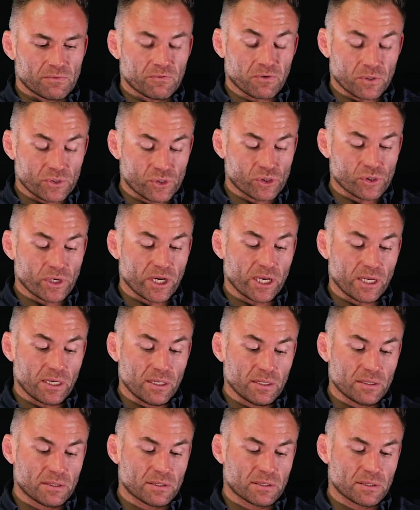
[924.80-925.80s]

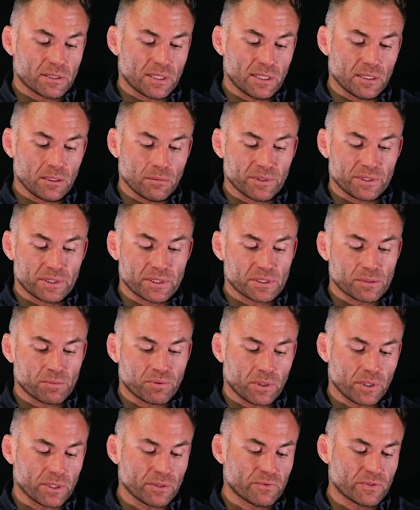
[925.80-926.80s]
frustrated, a little bit
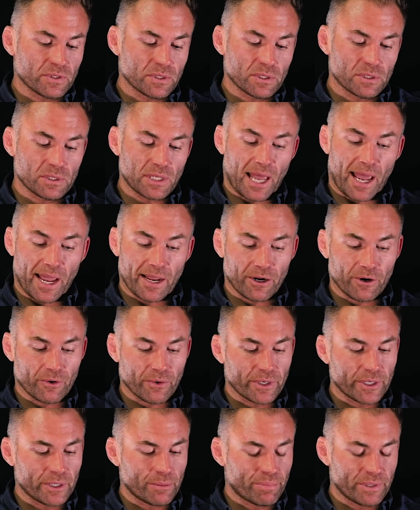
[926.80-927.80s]
disappointed,
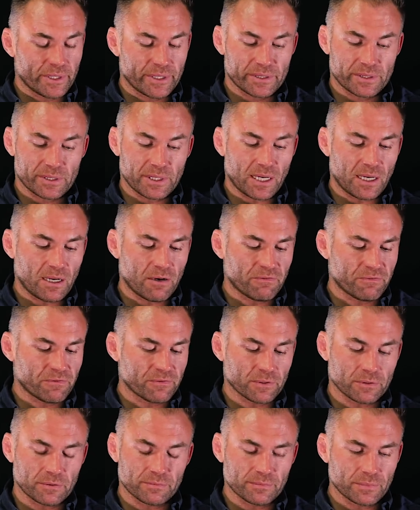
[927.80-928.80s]
angry, pissed off
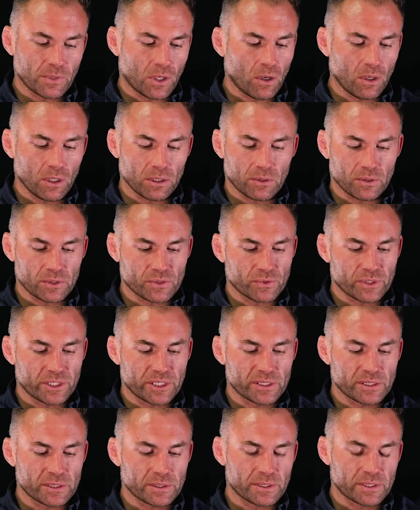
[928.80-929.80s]
for all those
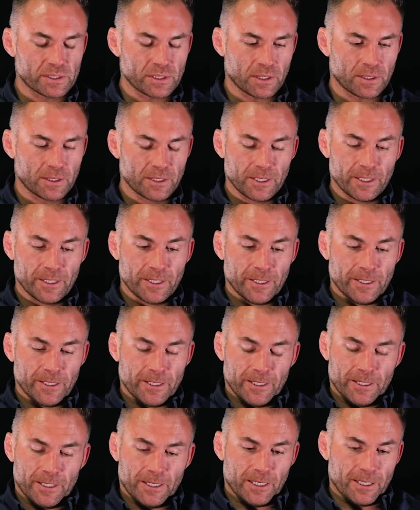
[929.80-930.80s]
reasons. So
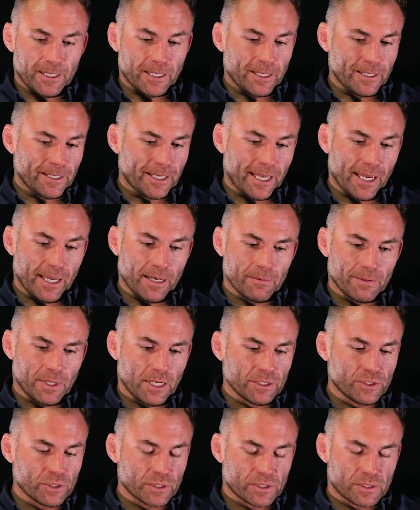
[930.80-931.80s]

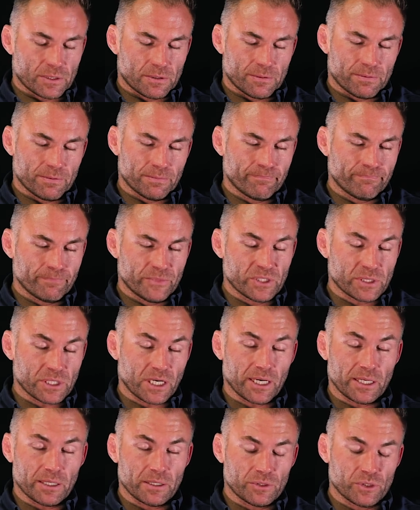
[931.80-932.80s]
I just
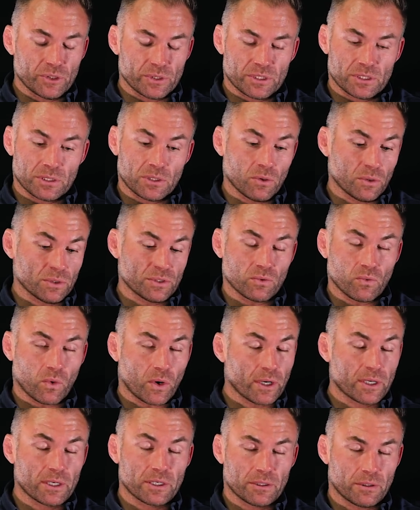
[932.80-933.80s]
decided just to go to
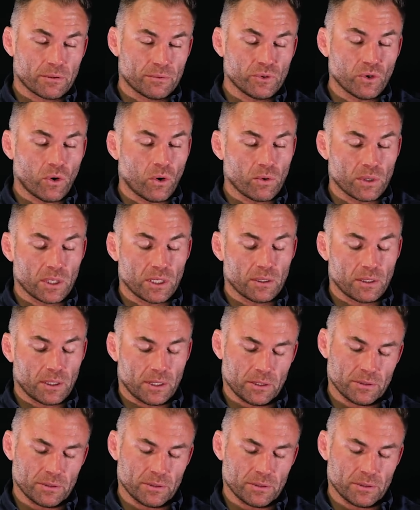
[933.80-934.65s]
work, control what I